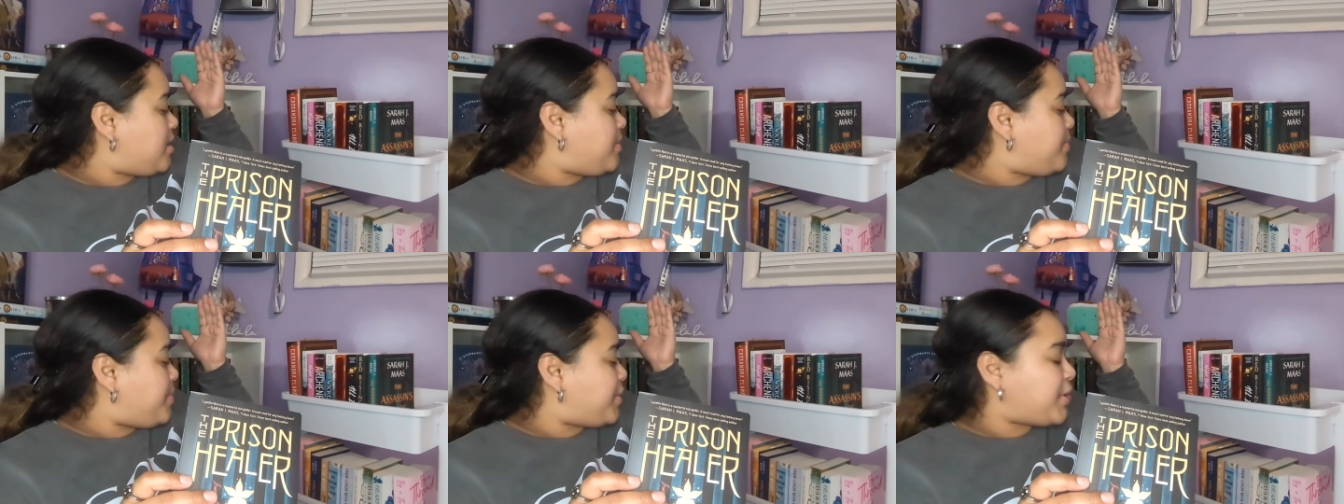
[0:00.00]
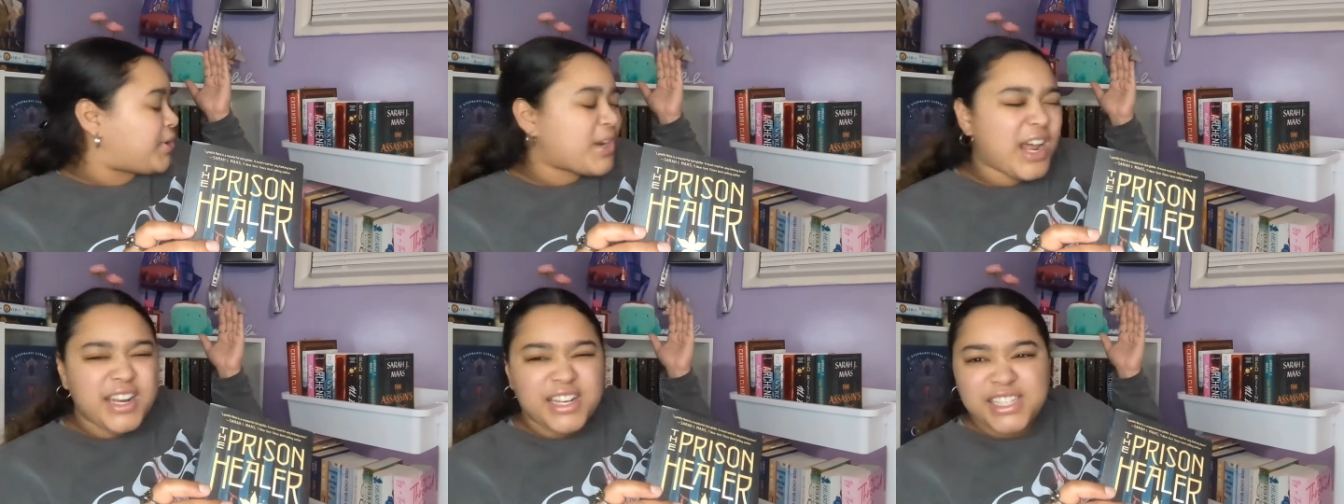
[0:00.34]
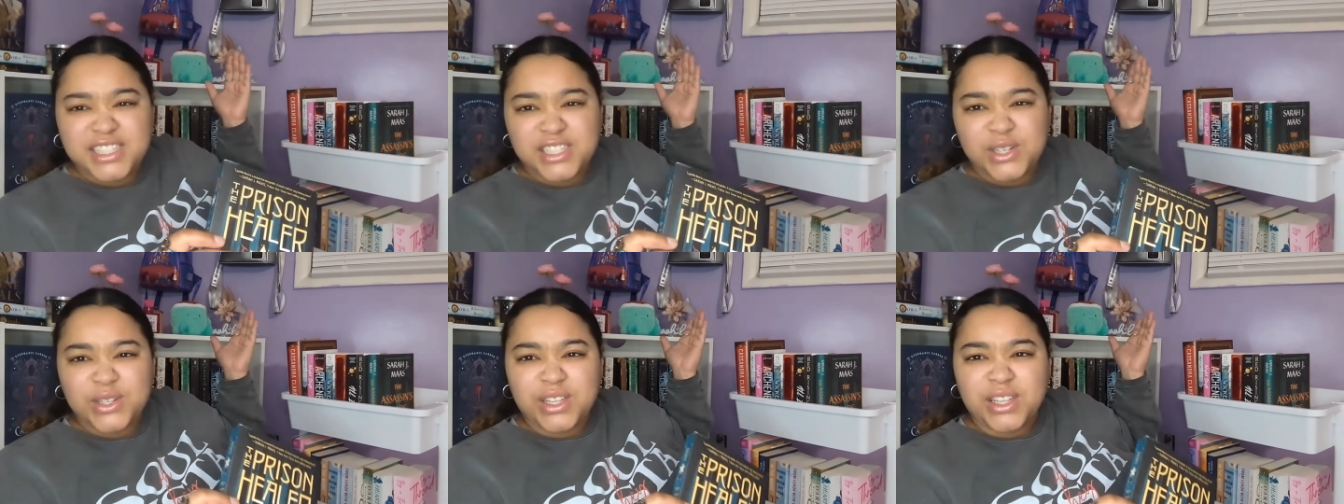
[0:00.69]
but they're not
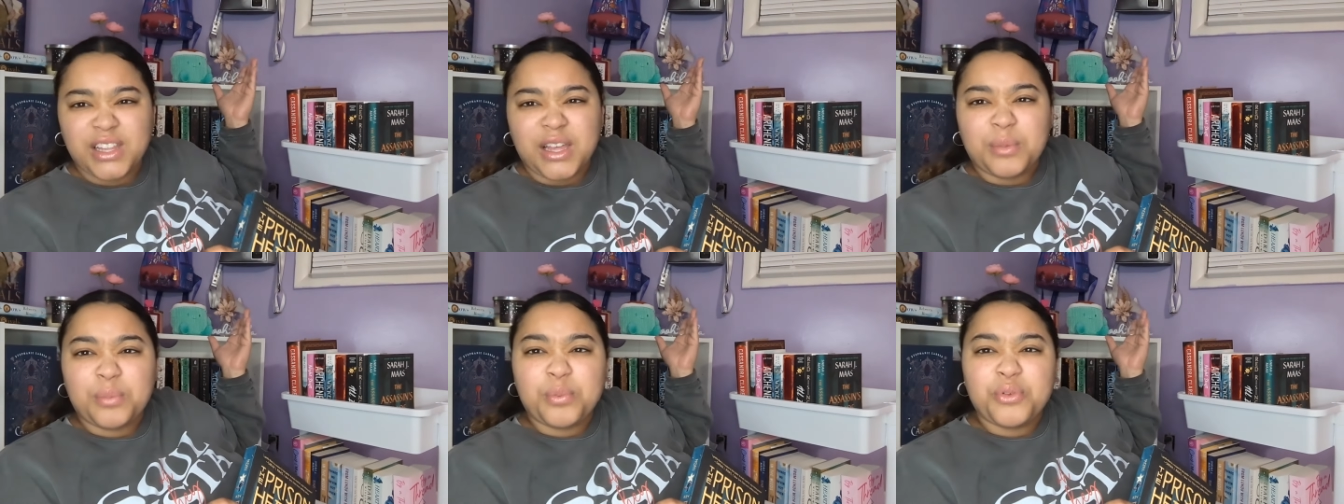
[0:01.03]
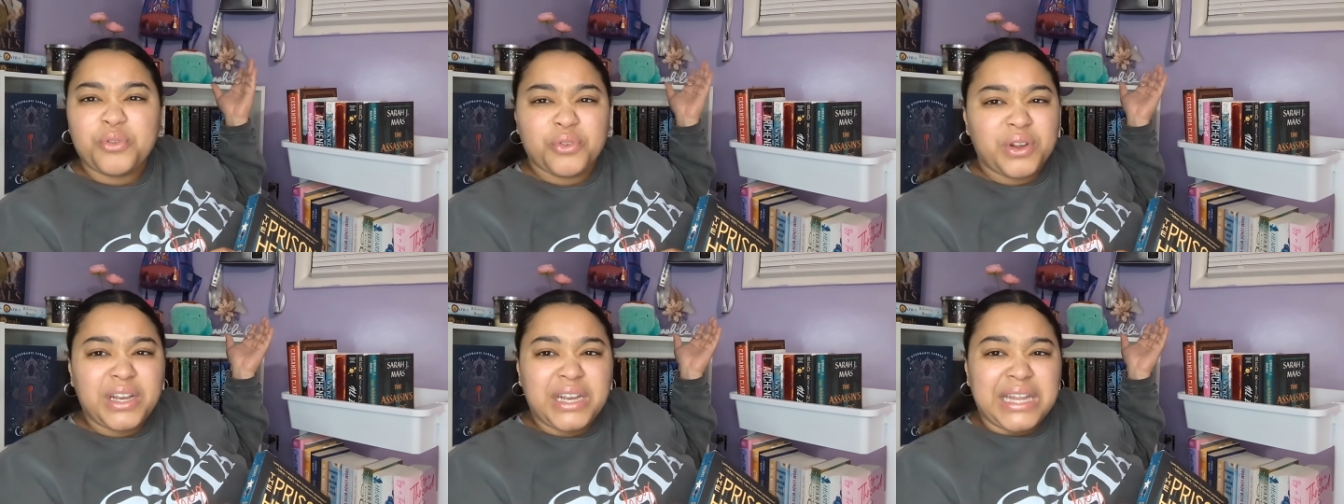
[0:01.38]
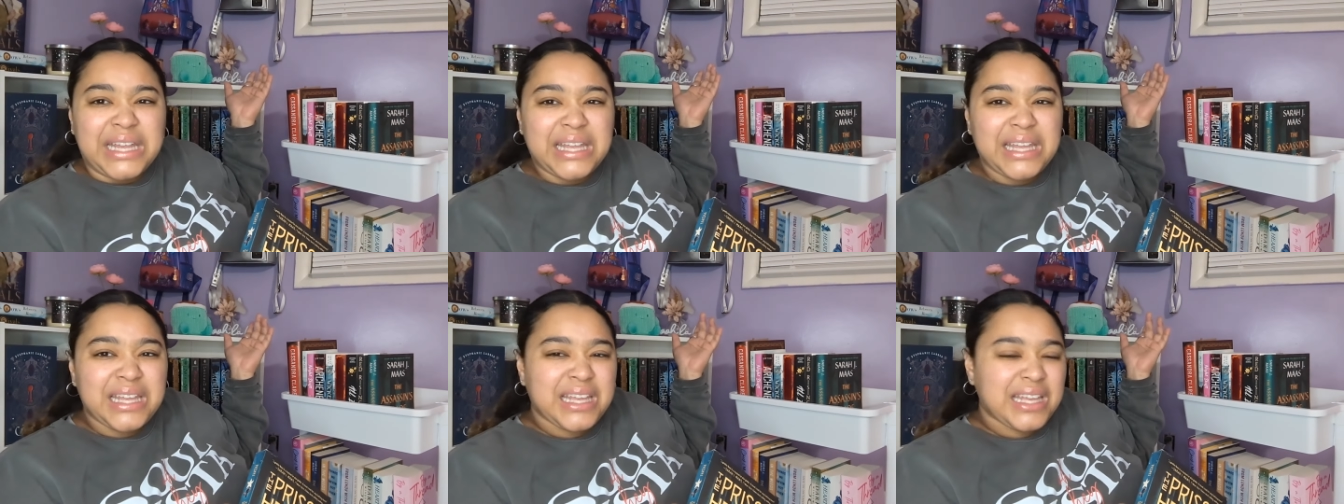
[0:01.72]
necessarily like pretty.